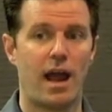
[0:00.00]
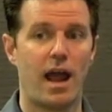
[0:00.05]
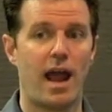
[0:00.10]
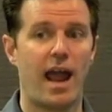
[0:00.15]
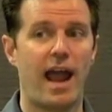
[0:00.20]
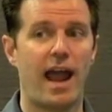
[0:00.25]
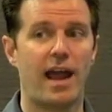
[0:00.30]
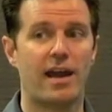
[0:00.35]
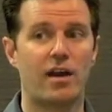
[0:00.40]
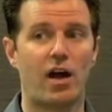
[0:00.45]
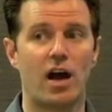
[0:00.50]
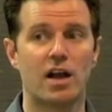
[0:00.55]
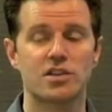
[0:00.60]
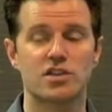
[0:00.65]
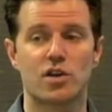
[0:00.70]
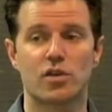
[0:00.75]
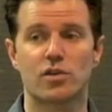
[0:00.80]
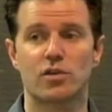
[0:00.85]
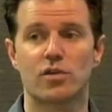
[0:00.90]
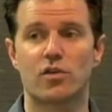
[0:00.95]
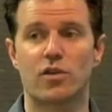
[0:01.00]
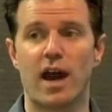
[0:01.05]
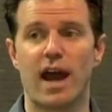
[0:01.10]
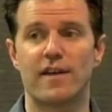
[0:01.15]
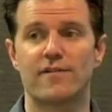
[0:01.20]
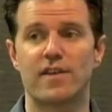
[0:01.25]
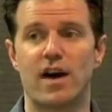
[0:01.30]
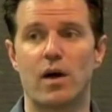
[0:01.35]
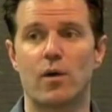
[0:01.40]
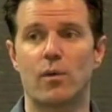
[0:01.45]
And also,
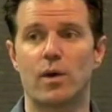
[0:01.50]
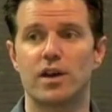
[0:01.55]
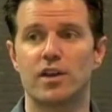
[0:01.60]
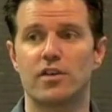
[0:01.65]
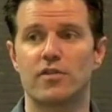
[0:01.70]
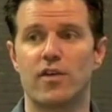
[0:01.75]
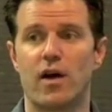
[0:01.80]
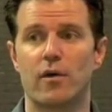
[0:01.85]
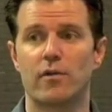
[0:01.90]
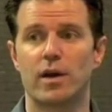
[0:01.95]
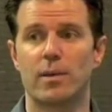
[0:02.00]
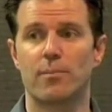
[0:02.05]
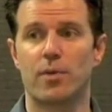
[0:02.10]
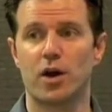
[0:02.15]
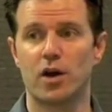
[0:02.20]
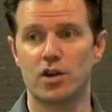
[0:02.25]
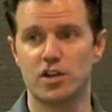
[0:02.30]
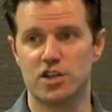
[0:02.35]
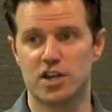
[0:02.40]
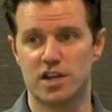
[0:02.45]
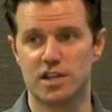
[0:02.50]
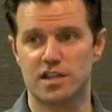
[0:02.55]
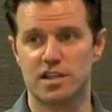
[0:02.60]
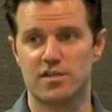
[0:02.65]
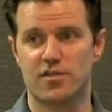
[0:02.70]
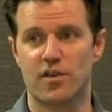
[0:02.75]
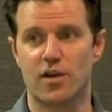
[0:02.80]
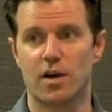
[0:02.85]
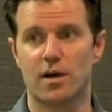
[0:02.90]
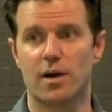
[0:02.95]
graph out what you've already purchased
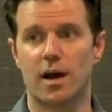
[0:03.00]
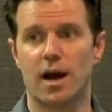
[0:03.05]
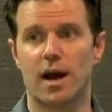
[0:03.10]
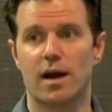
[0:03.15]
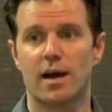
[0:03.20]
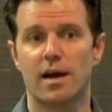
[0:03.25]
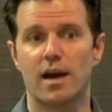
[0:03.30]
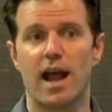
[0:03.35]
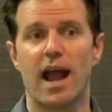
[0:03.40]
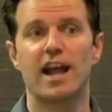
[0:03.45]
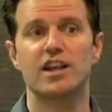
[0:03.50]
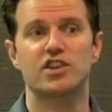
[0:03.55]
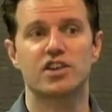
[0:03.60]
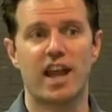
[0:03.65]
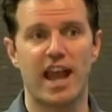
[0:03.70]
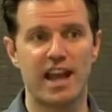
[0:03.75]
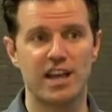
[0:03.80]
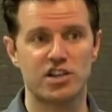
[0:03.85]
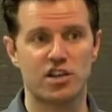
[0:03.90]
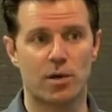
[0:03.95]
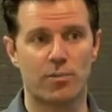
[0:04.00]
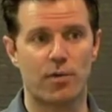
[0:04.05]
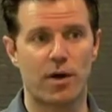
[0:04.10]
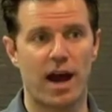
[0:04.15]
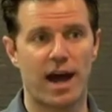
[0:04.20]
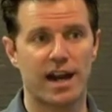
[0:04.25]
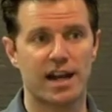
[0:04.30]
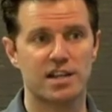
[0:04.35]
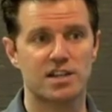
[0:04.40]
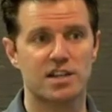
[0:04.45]
for educational
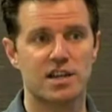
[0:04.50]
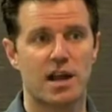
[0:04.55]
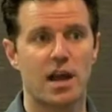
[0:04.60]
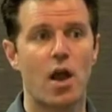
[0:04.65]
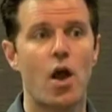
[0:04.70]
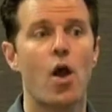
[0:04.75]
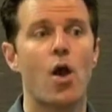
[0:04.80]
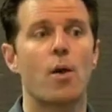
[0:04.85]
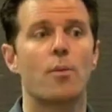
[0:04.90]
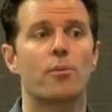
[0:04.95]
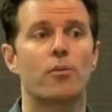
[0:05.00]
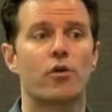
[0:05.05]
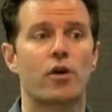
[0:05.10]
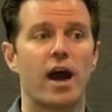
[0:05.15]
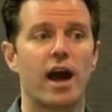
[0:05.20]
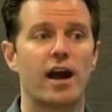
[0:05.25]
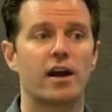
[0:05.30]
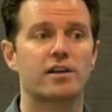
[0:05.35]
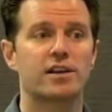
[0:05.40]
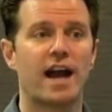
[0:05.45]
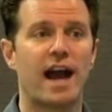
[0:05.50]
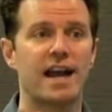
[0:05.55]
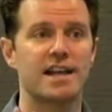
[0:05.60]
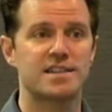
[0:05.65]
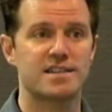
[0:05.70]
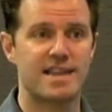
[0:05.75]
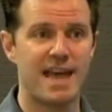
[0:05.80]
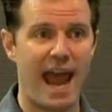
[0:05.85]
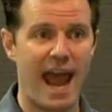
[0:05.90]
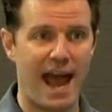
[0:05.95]
products.
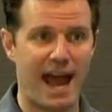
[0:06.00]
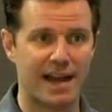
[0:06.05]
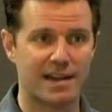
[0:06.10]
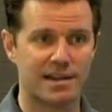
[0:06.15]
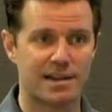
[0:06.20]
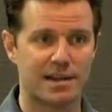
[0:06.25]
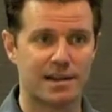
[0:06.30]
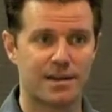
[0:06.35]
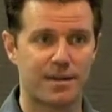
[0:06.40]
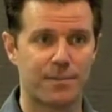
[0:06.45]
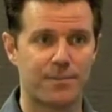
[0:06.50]
Prioritize that.